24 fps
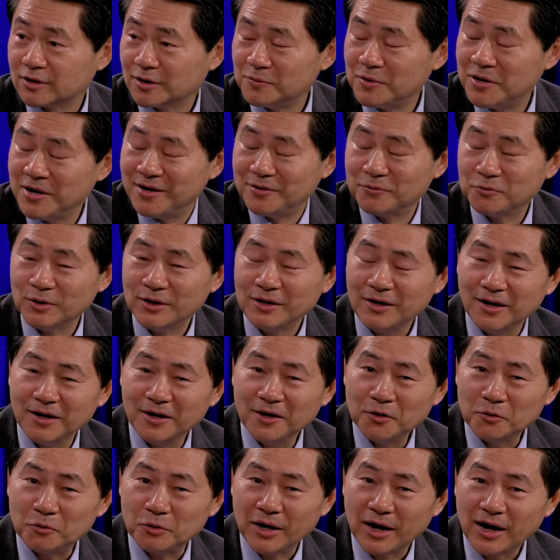I mean,
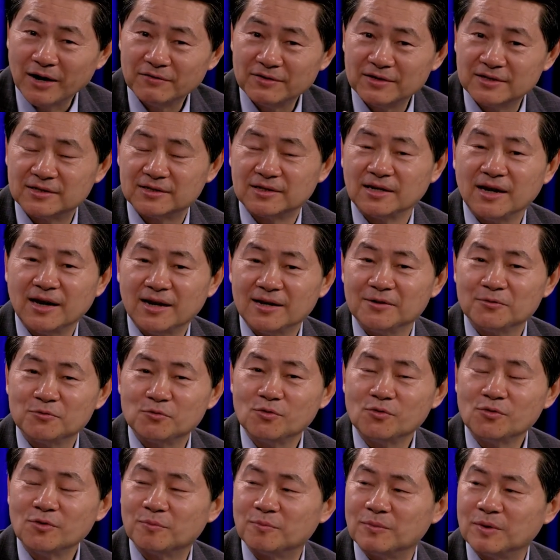we haven't seen any
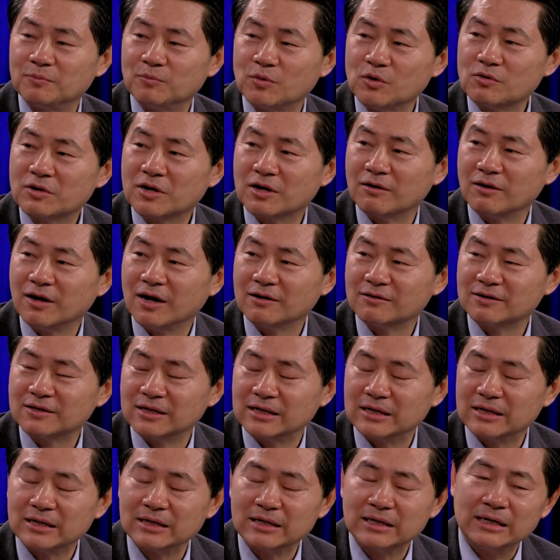war broke out
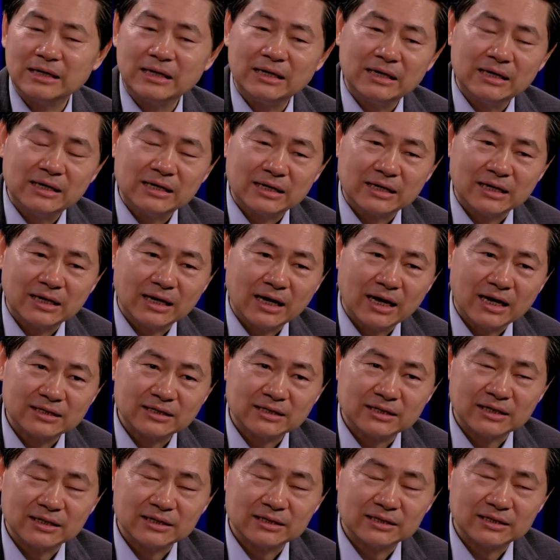in the last
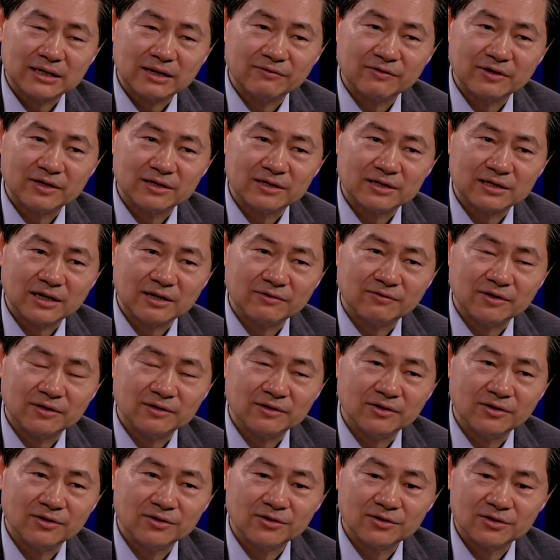77
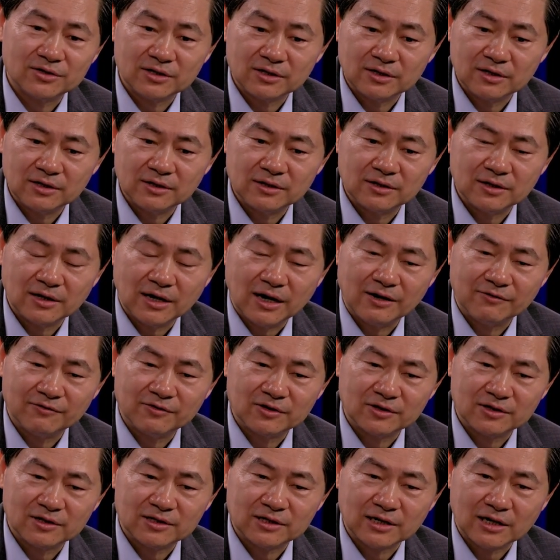years
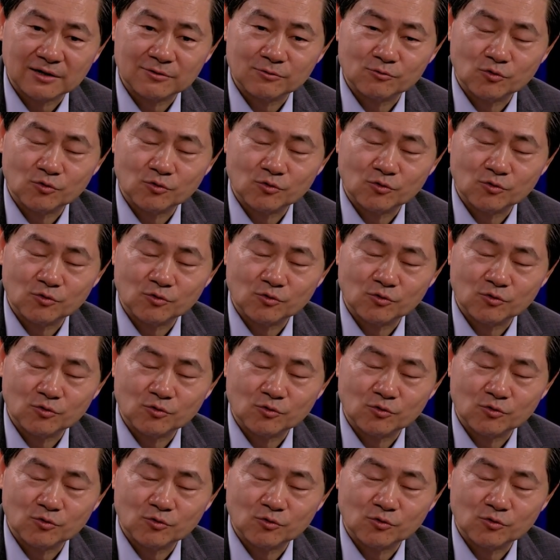after the Second